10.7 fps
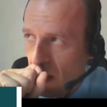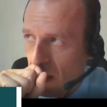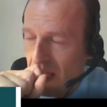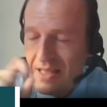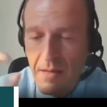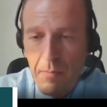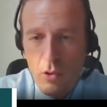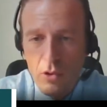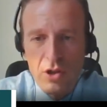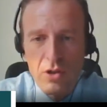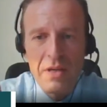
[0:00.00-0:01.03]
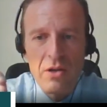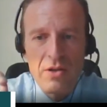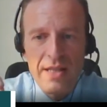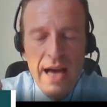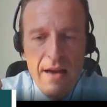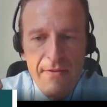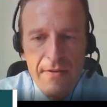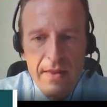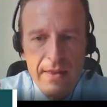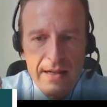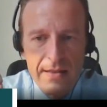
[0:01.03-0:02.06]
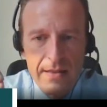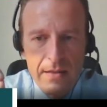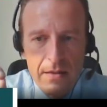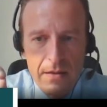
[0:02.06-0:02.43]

It's important because I think that